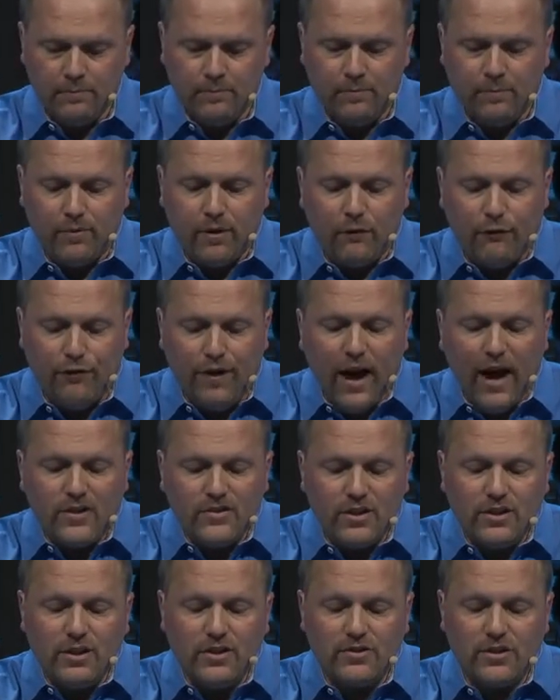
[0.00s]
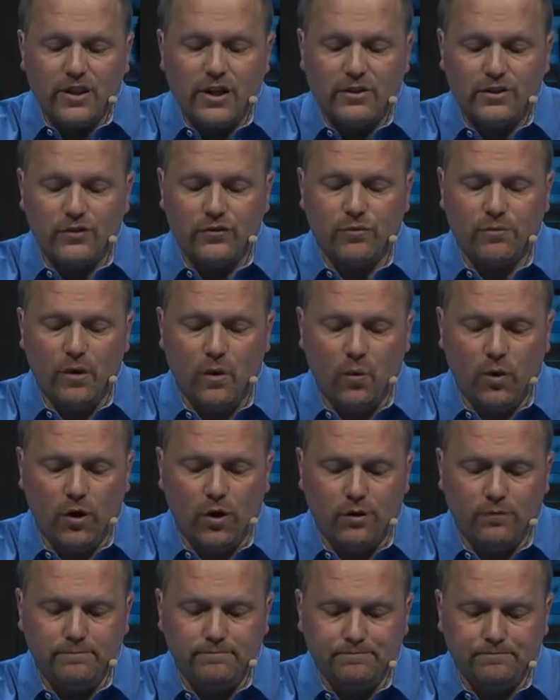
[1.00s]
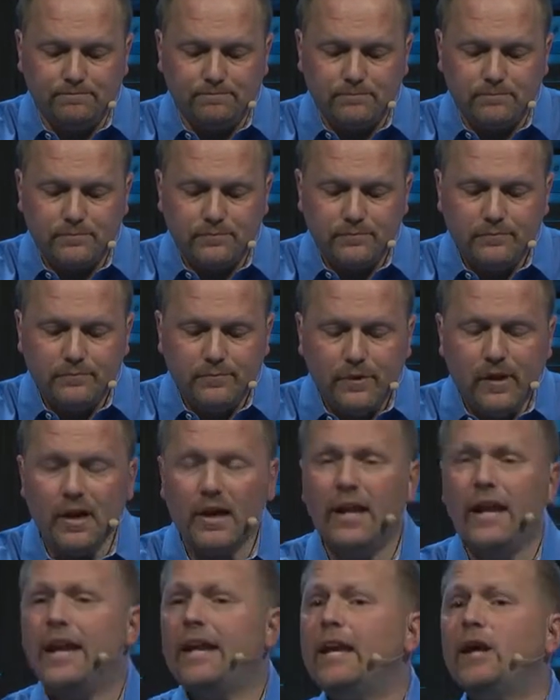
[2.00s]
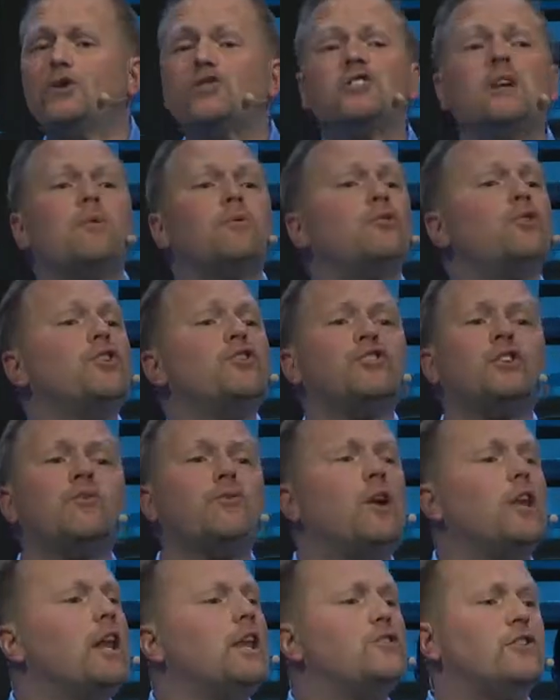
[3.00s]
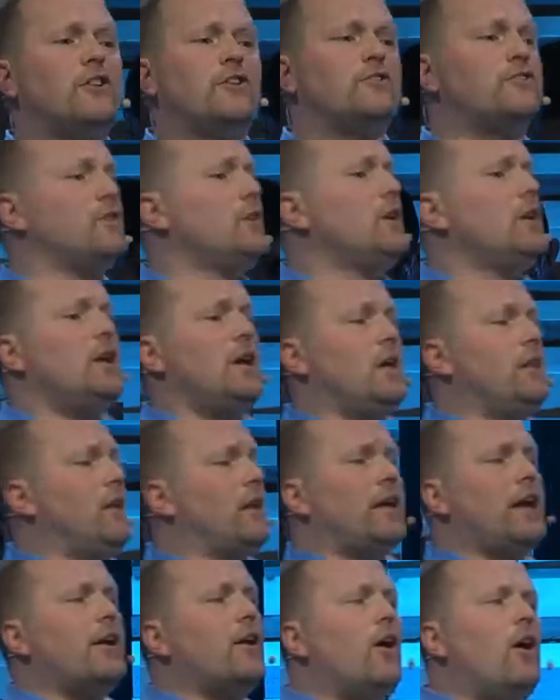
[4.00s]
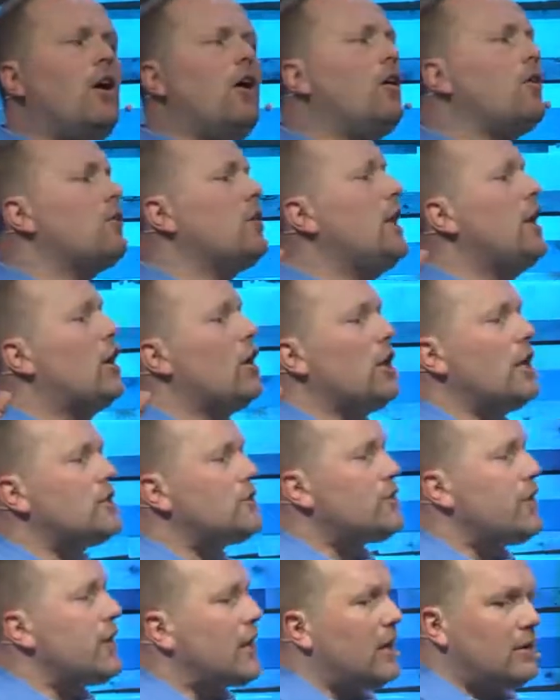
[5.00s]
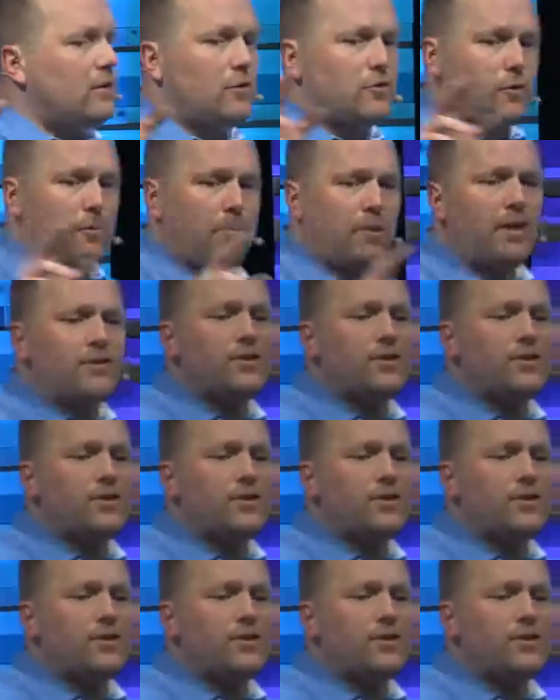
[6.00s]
Fasting disconnects us from the world. Now, some Christian religions they get all legalistic, and there was a place in